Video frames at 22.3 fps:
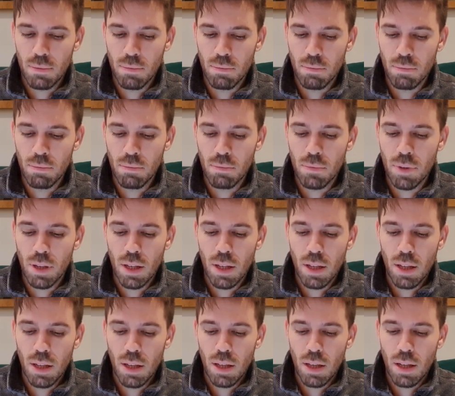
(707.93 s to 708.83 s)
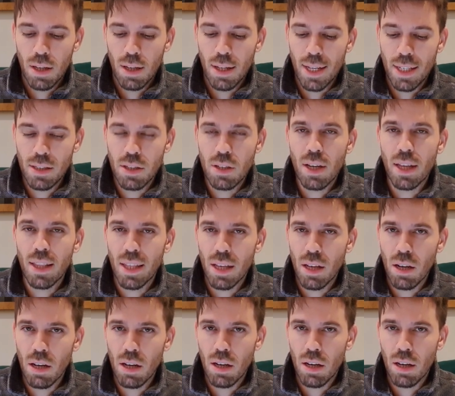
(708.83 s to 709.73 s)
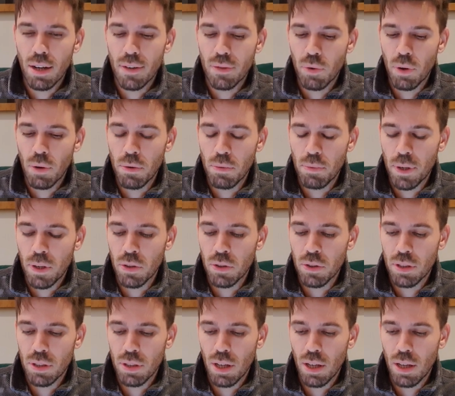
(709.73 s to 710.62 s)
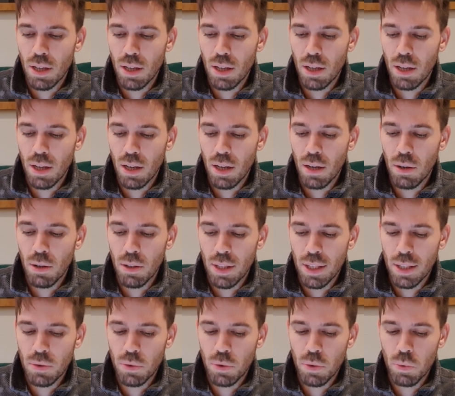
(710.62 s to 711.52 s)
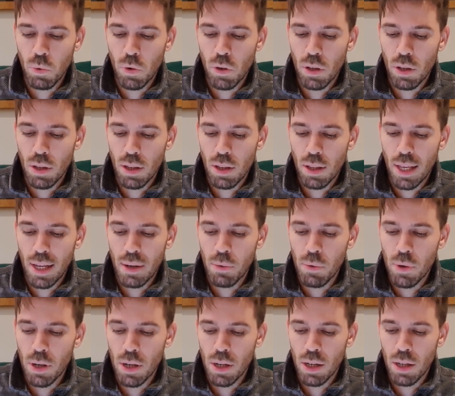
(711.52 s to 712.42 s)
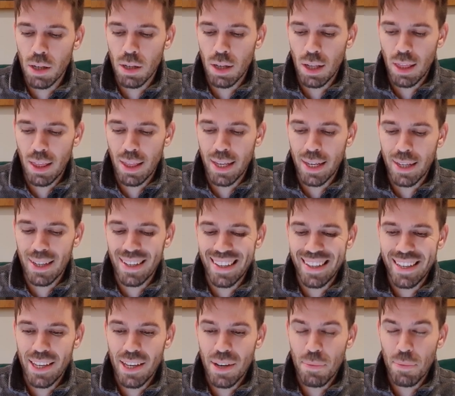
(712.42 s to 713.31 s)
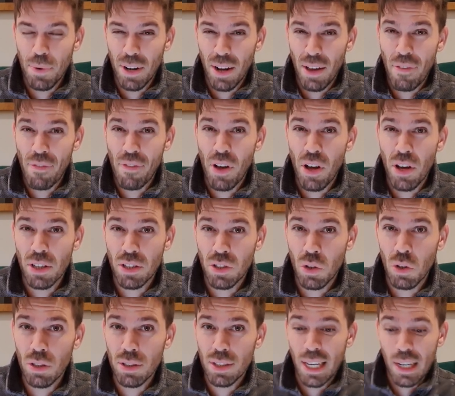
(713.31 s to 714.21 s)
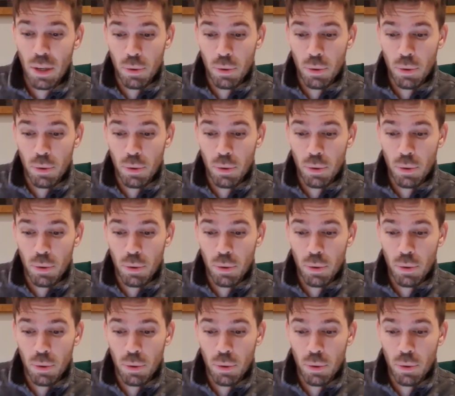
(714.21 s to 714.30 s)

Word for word: Hmm. Let's look at the archived ones because this was what they were, I think, when I first got